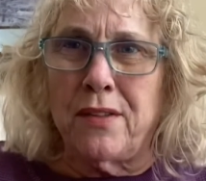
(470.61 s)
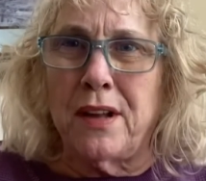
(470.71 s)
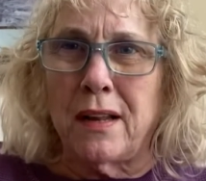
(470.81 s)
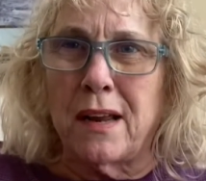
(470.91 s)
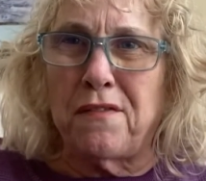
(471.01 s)
It's
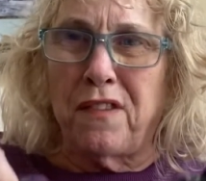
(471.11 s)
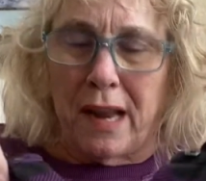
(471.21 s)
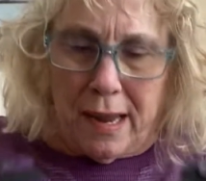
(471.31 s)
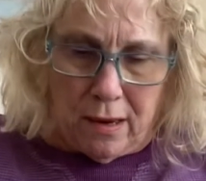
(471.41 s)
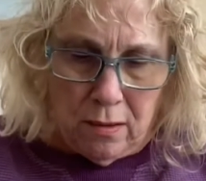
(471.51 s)
not like
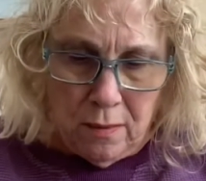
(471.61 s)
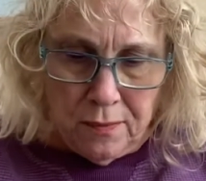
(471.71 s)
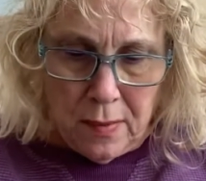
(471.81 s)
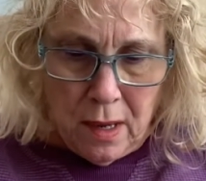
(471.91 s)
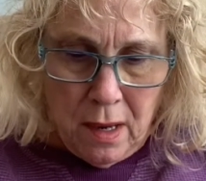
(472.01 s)
flannel.
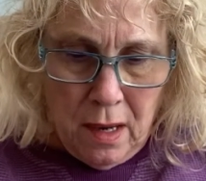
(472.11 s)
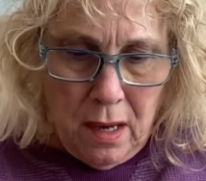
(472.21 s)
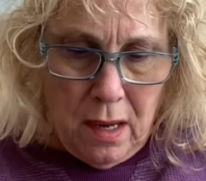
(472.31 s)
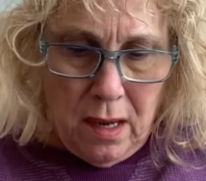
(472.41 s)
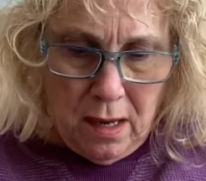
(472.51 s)

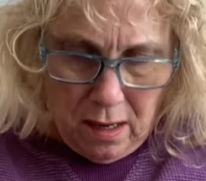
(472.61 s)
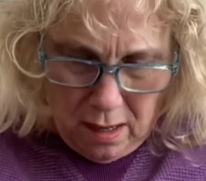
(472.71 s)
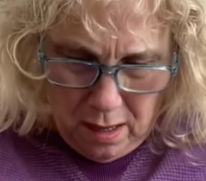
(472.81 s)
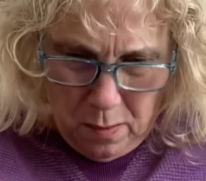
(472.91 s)
And I'm